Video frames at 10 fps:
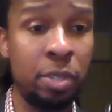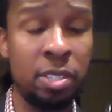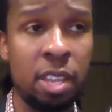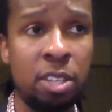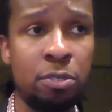
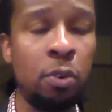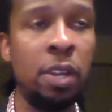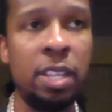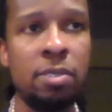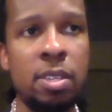stage four, and
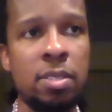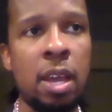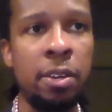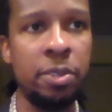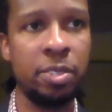there's this
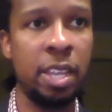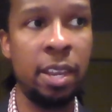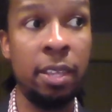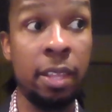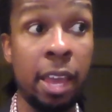
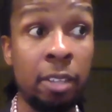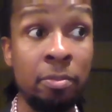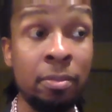understanding that